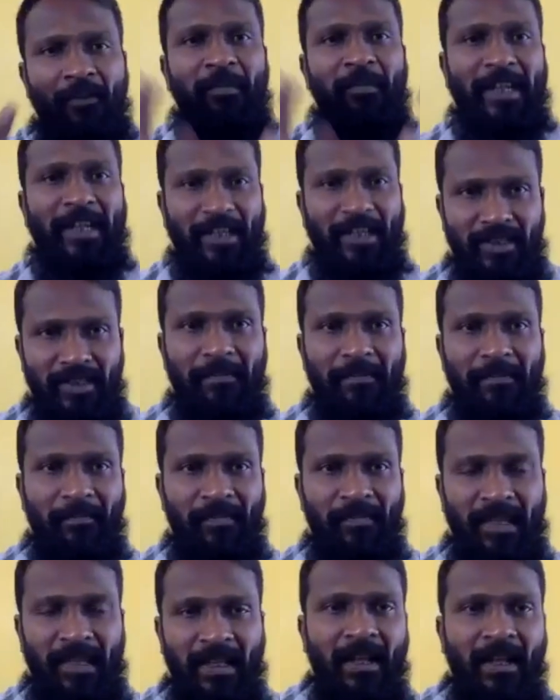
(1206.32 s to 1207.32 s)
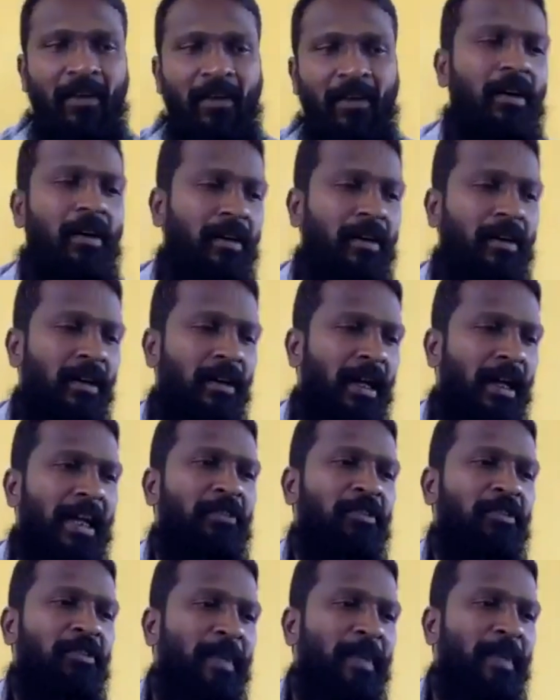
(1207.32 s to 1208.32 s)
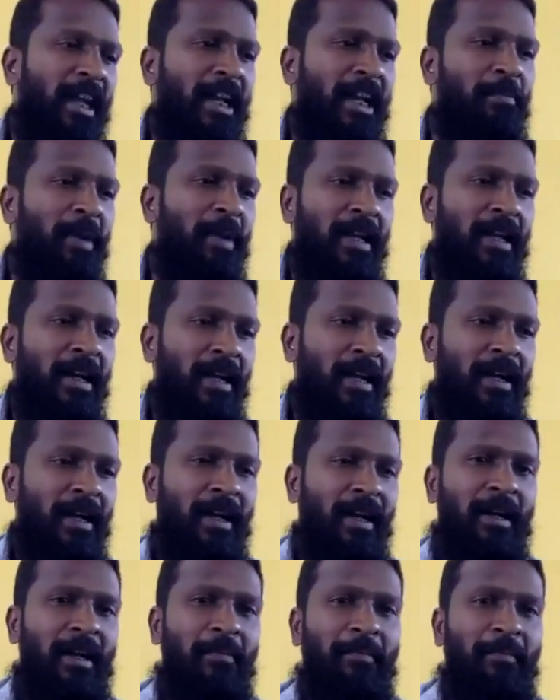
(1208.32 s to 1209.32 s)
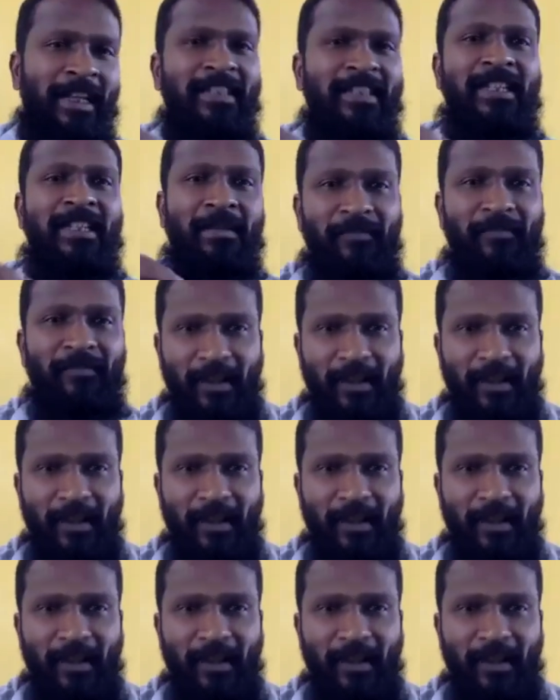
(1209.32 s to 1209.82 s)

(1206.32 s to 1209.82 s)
for mainstream. Or it was made by a mainstream